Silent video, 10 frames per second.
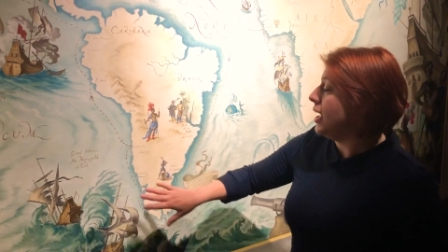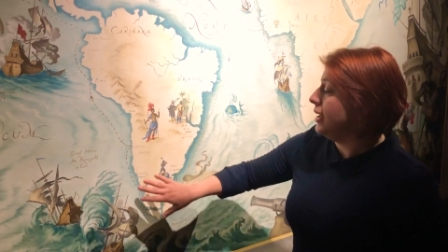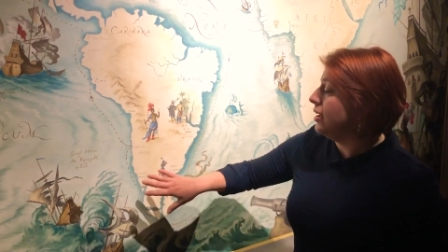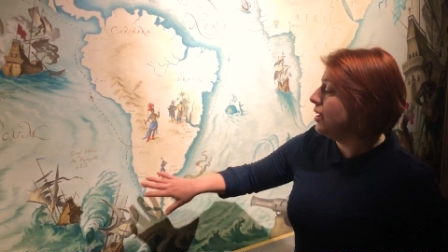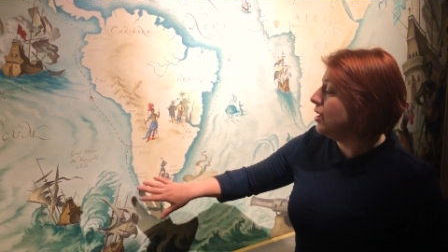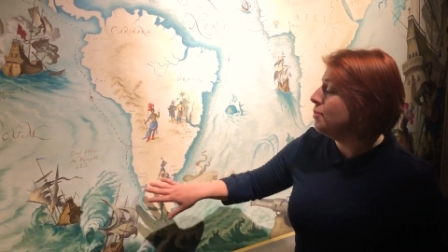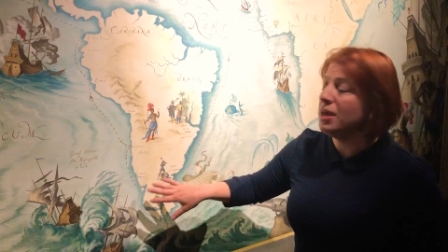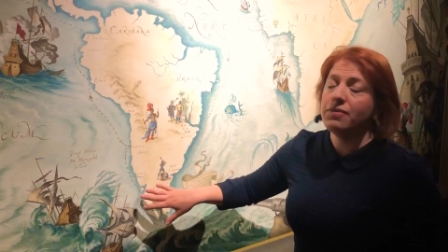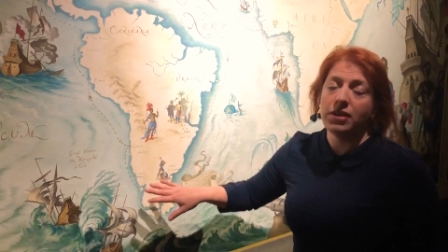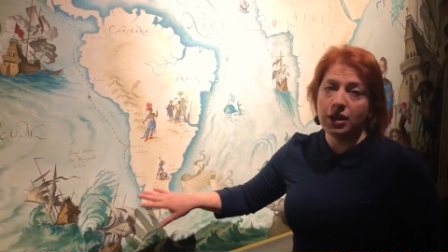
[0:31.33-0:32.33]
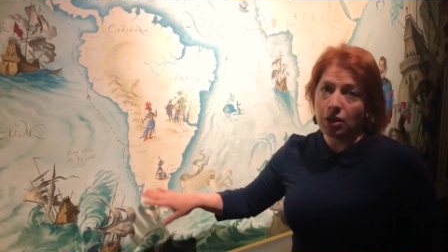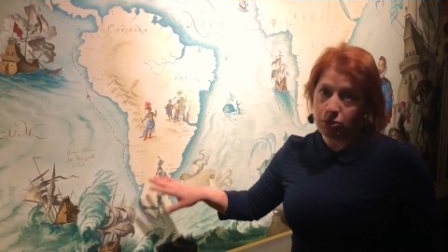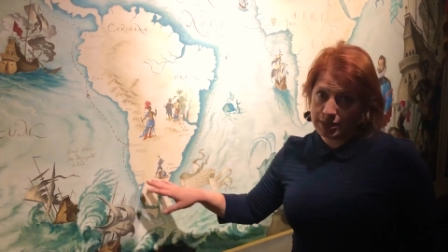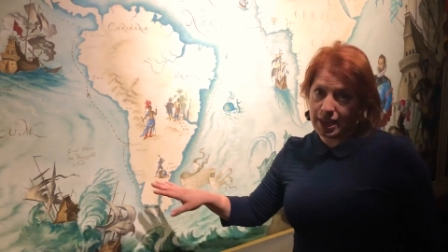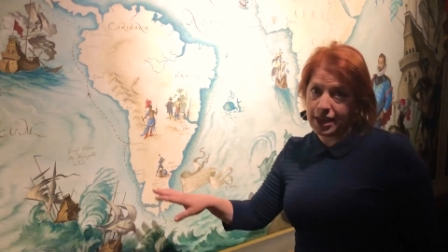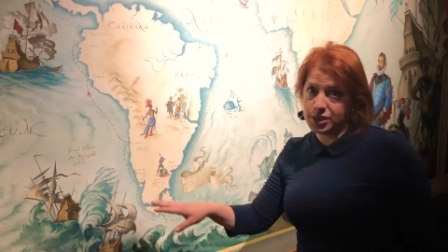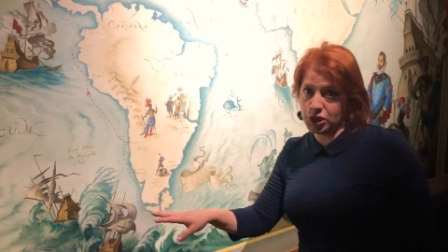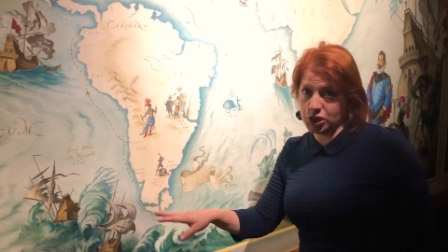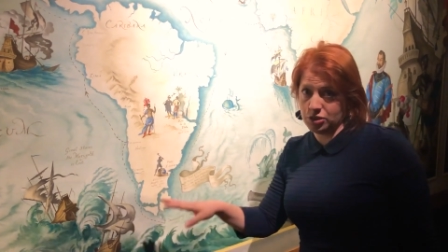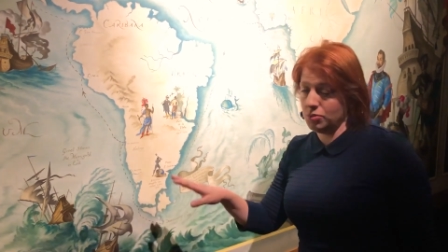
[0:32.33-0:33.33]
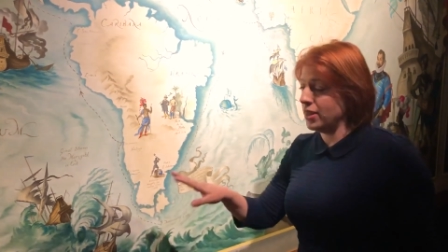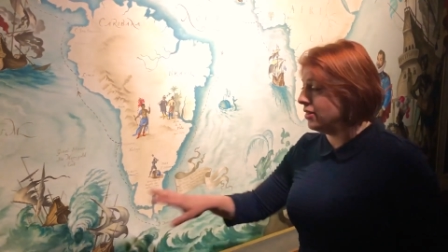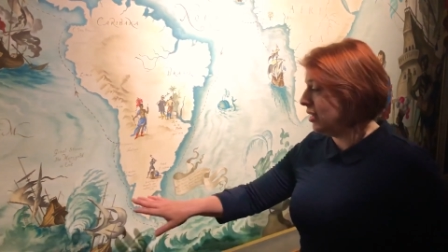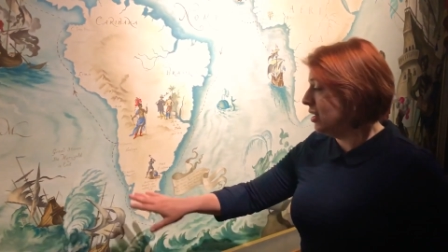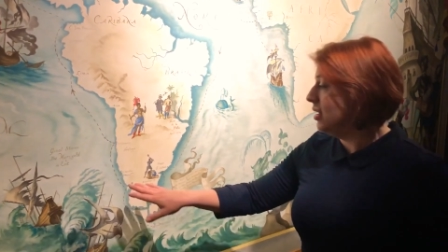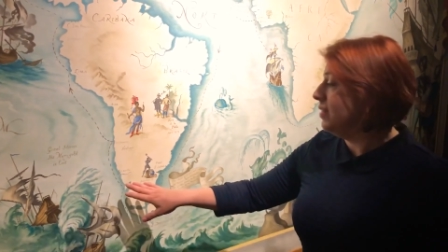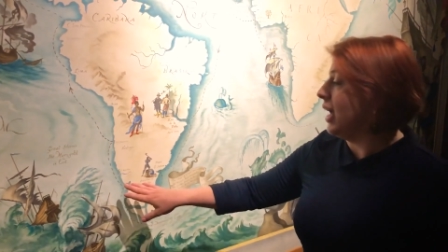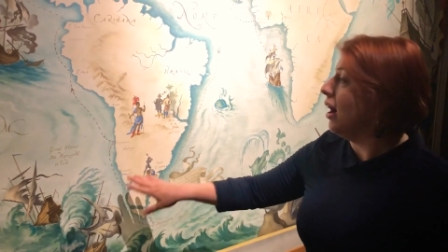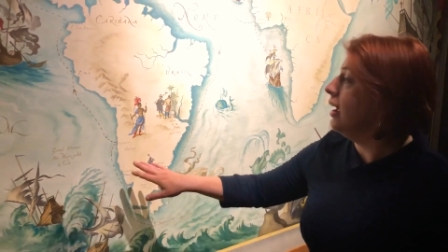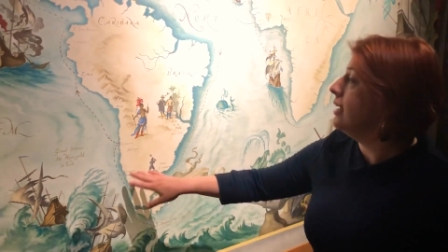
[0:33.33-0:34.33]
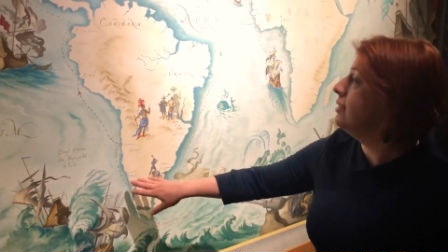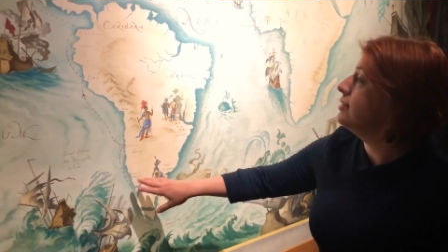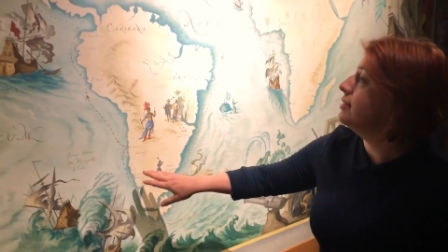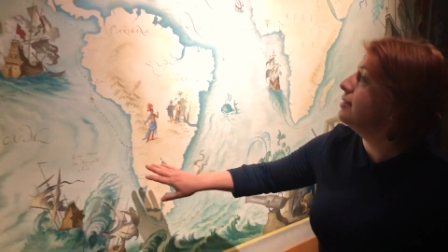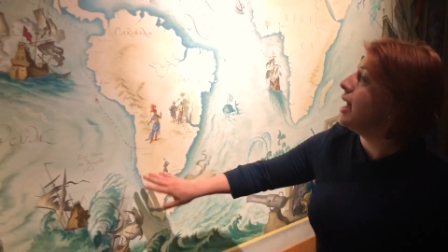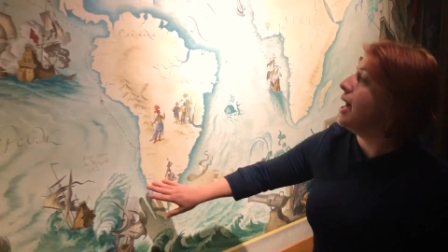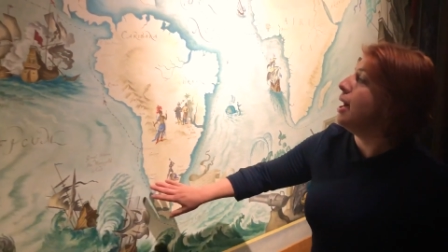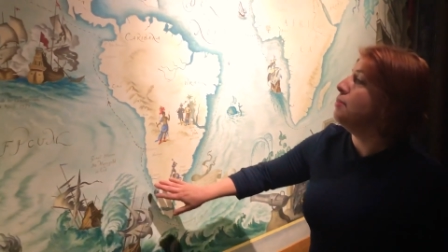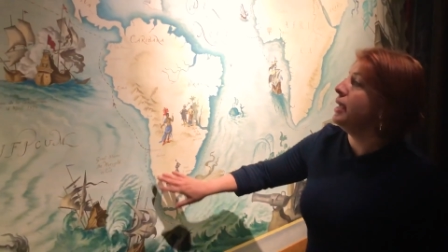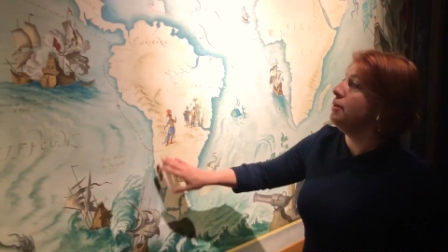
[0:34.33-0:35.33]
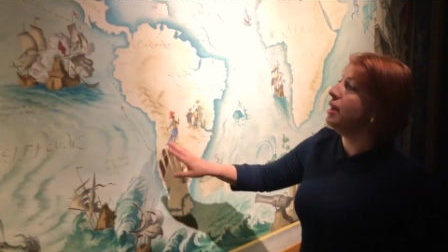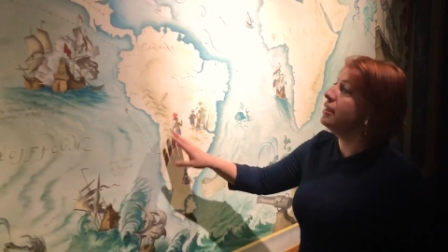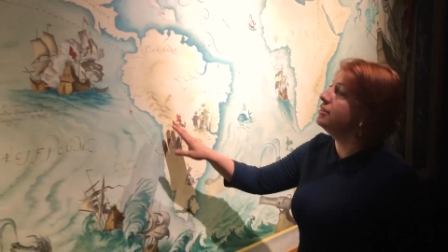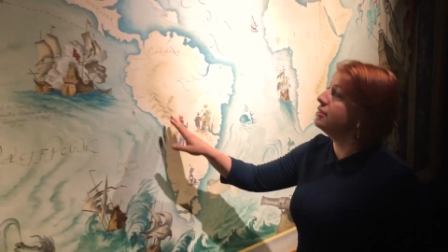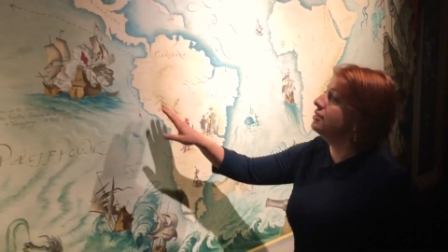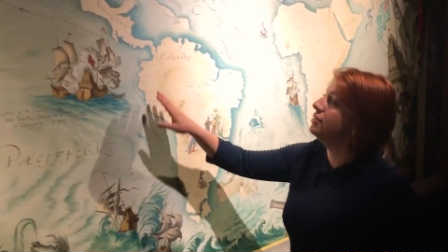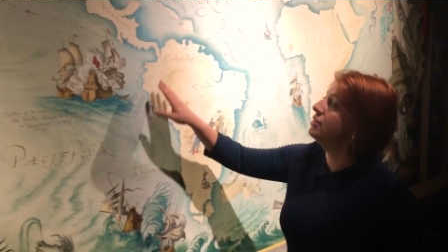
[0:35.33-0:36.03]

in a bit of an altercation with the islanders there, but he manages to